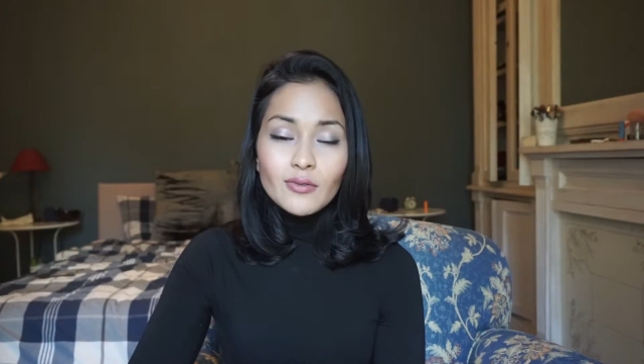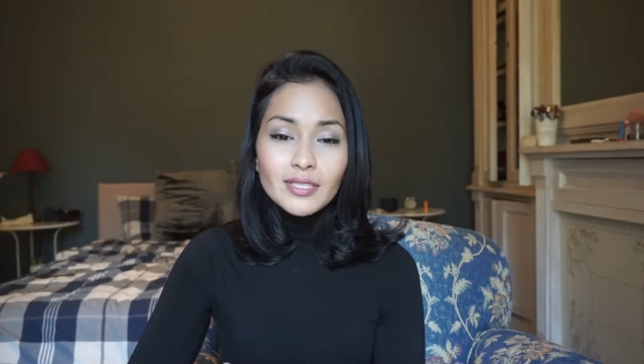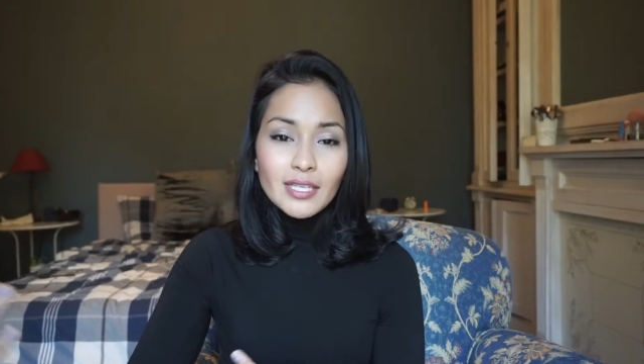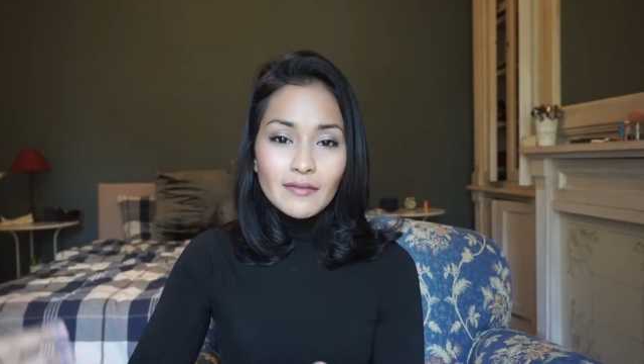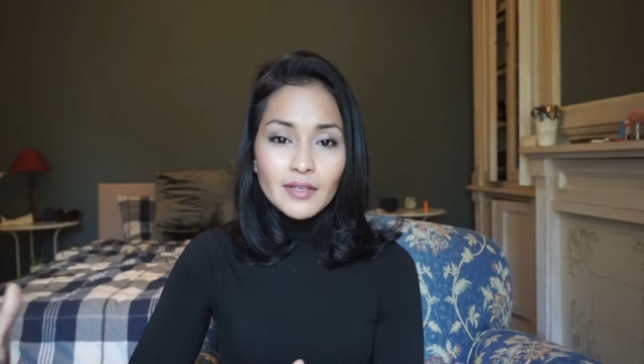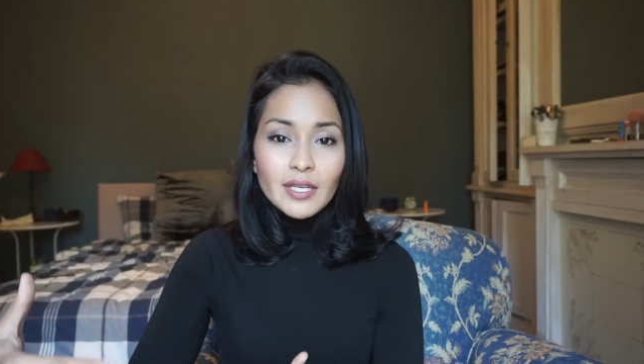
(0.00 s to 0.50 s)
I would
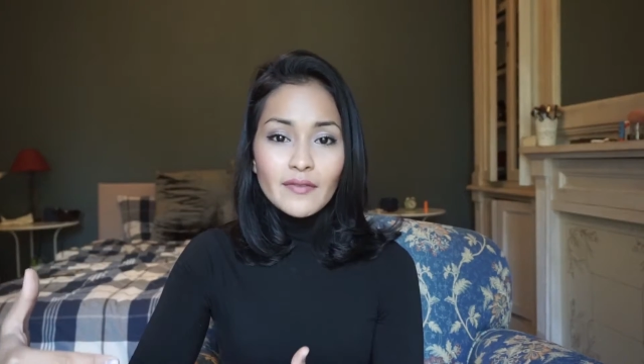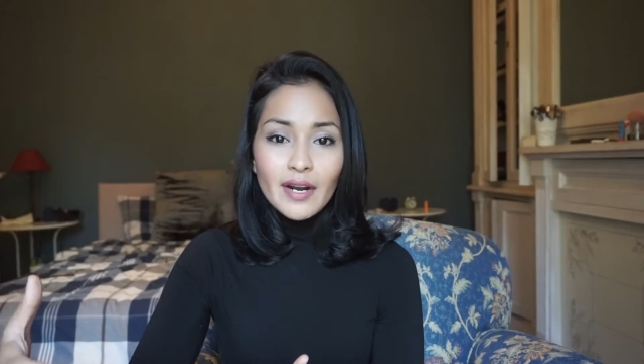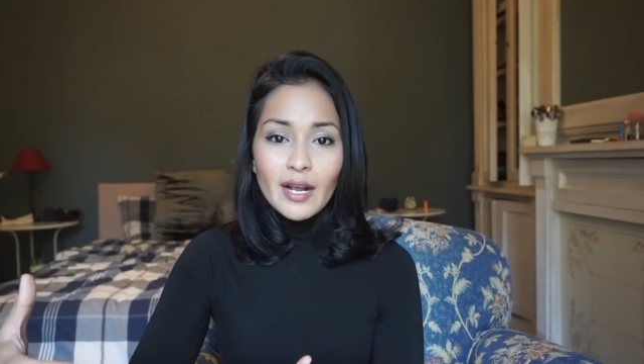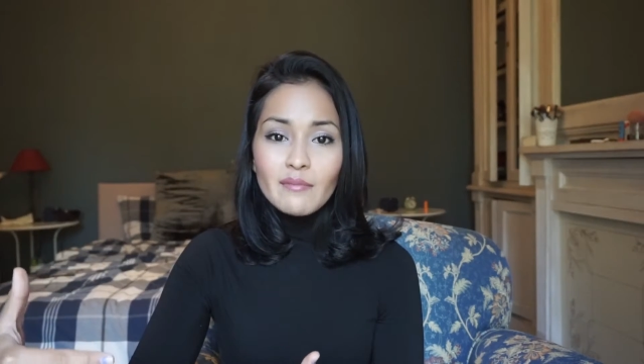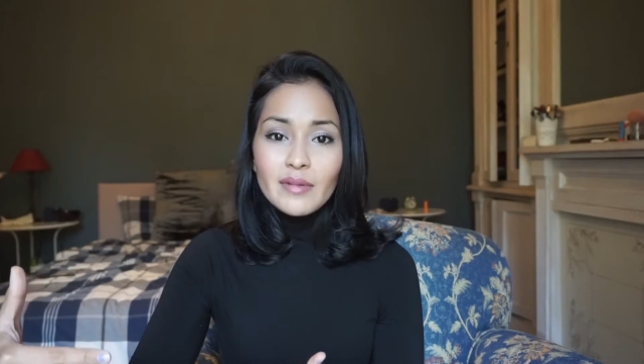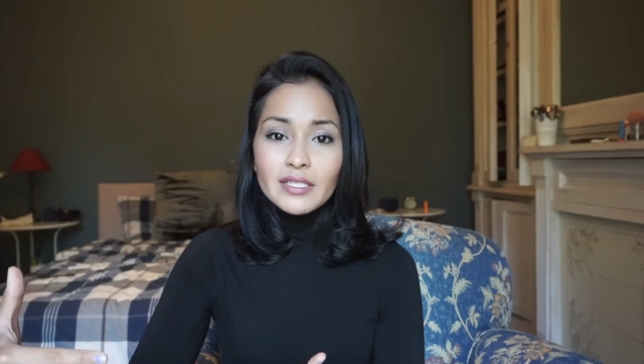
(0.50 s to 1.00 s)
definitely
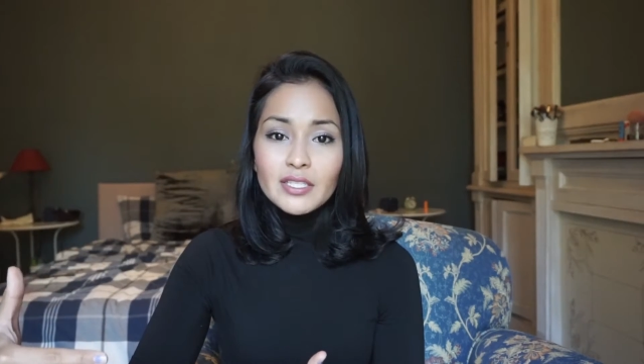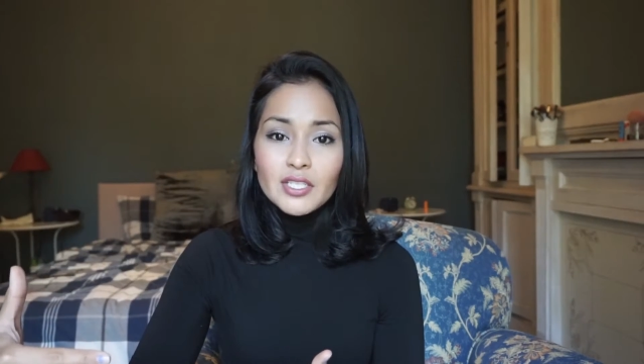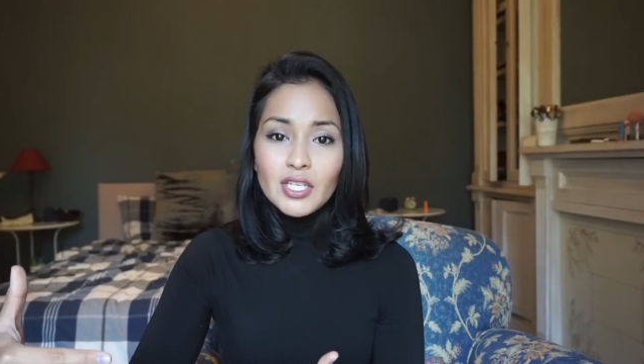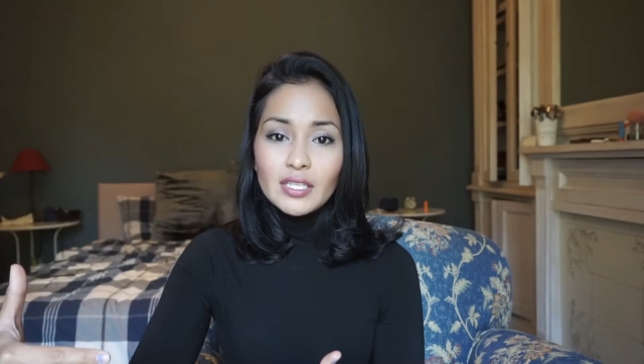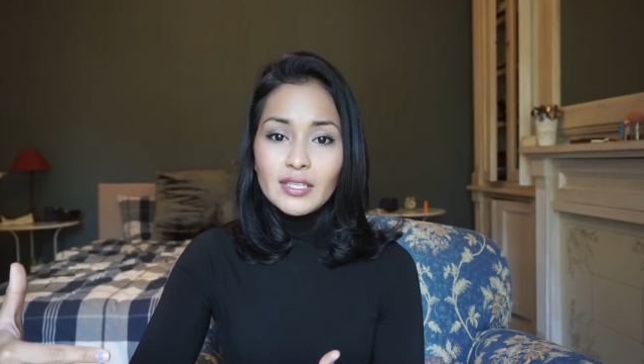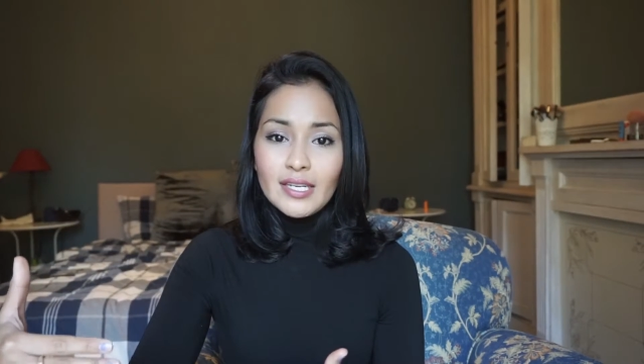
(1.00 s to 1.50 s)
recommend to
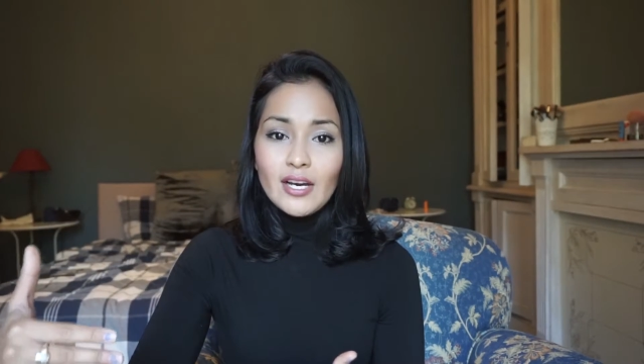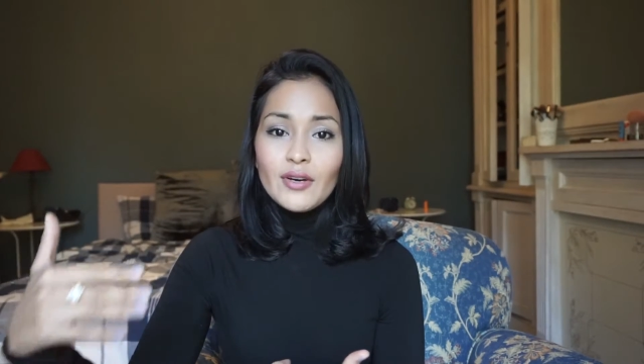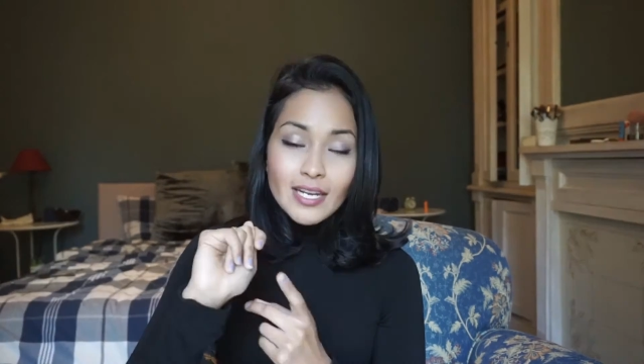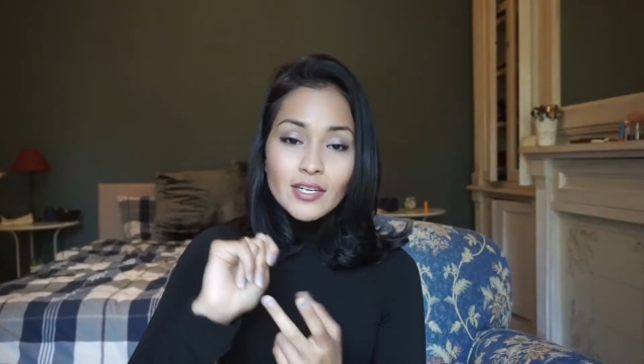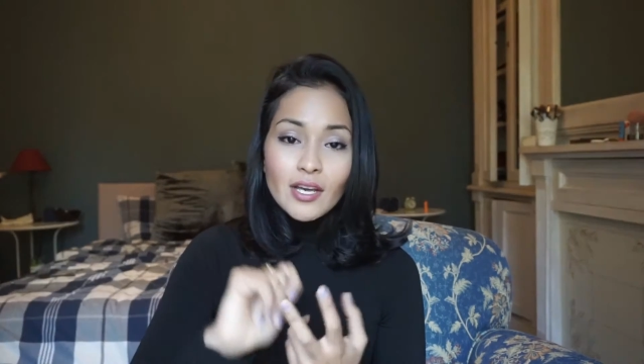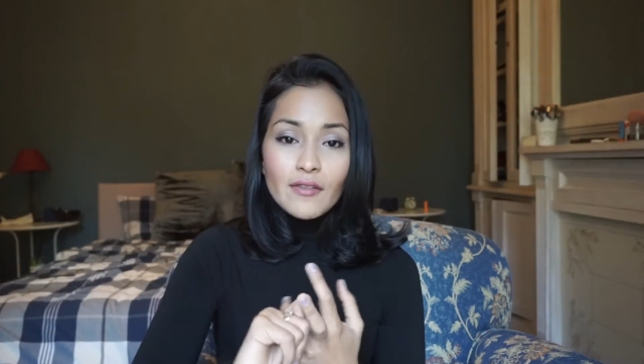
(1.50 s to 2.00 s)
check that out.
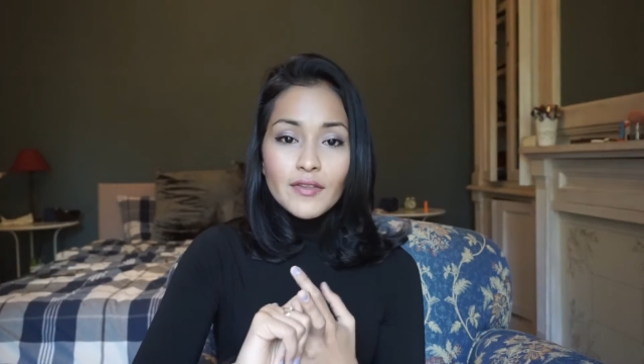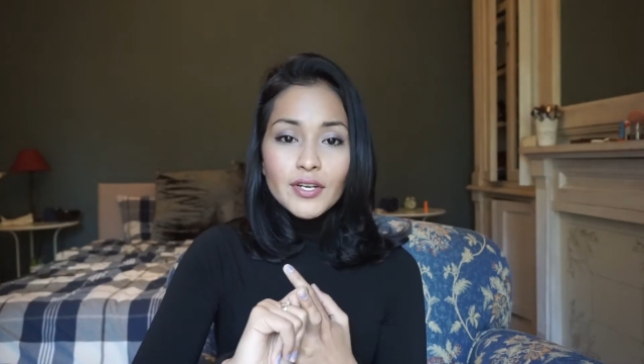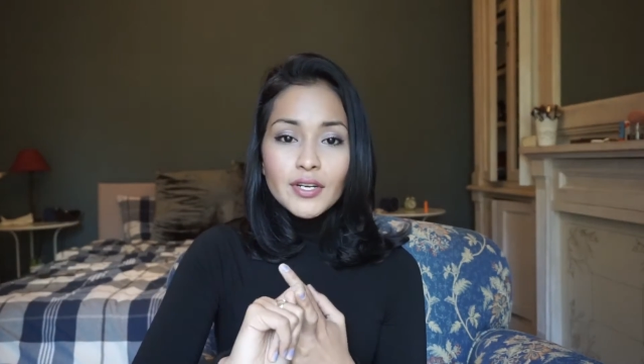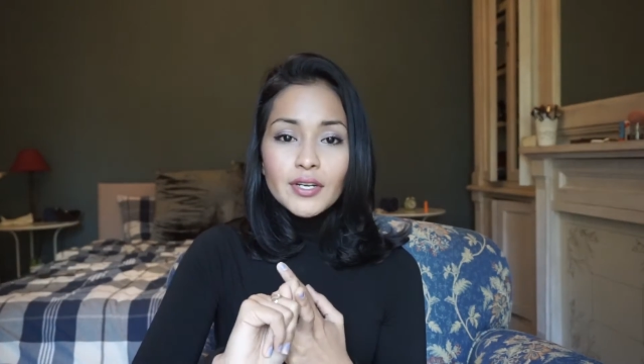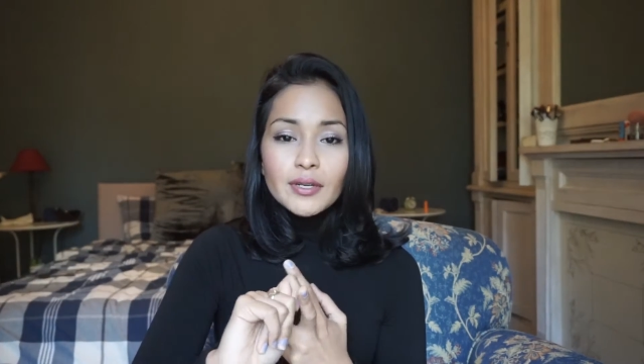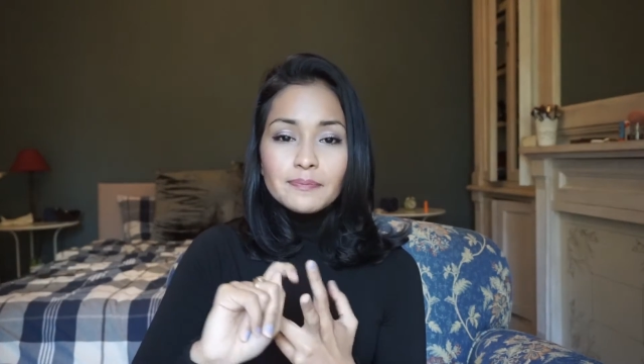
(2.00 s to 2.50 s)

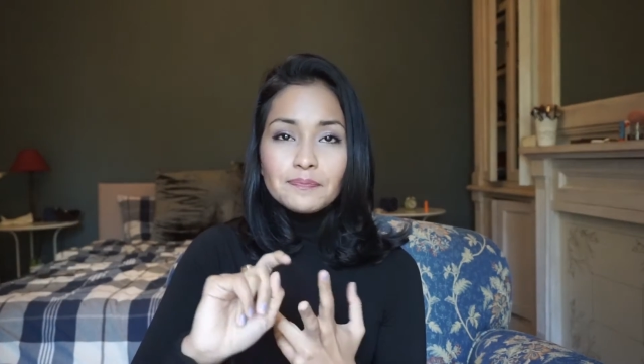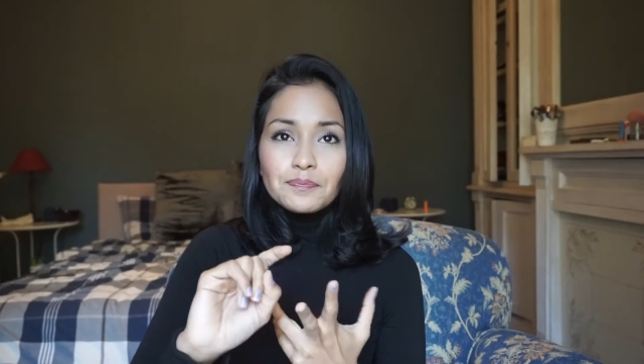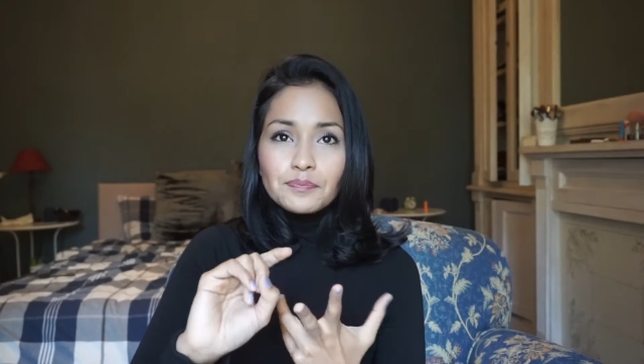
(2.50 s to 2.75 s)
Another